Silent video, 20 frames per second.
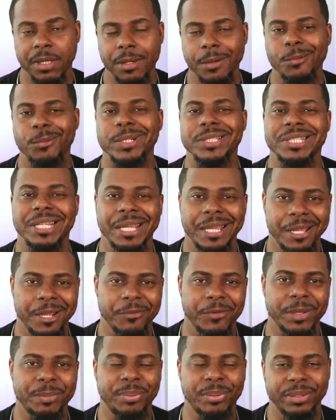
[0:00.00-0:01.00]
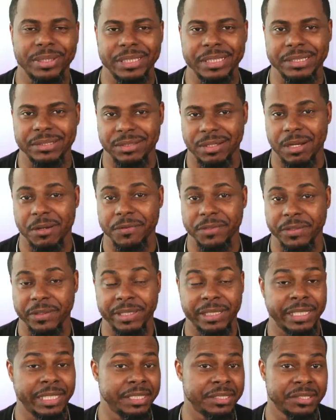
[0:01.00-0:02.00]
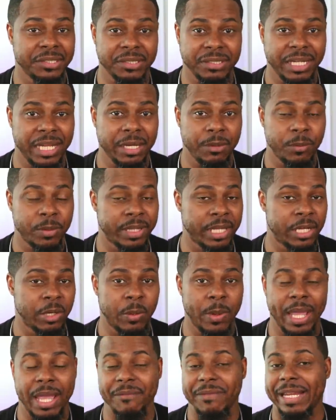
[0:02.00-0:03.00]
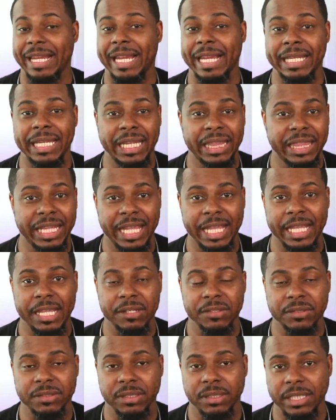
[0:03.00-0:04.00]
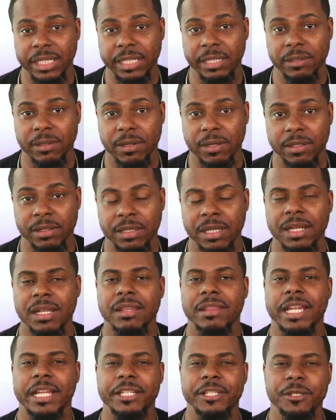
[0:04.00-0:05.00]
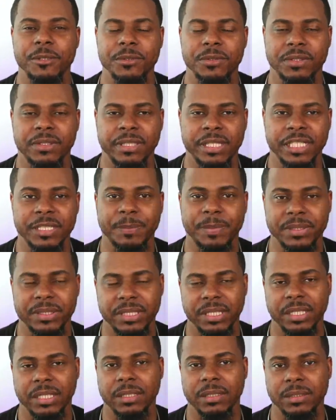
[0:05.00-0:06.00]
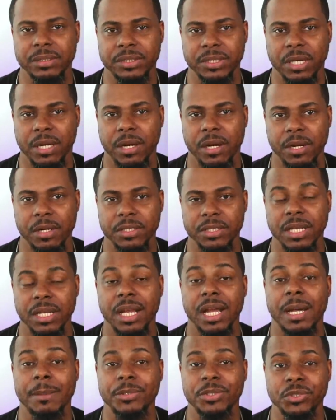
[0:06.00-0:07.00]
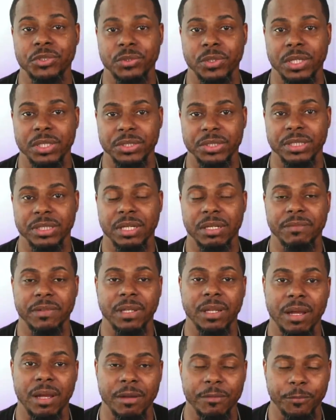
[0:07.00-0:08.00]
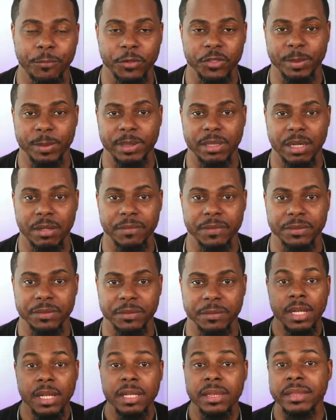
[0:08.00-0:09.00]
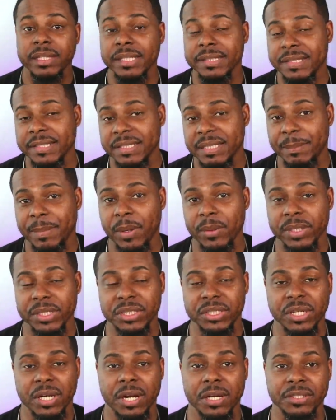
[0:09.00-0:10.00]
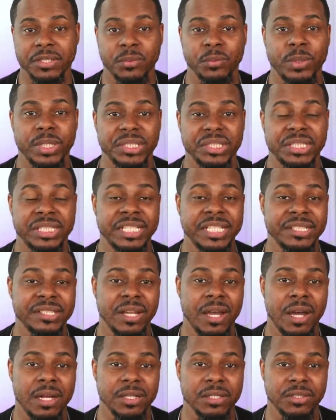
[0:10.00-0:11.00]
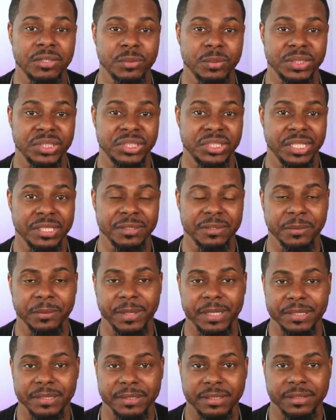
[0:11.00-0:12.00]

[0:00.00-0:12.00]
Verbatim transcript: which every police officer in each state, when they don't have anything else to lean on, they use this particular charge obstruction of a law enforcement officer. This is the bogus charge in which this auditor was just arrested.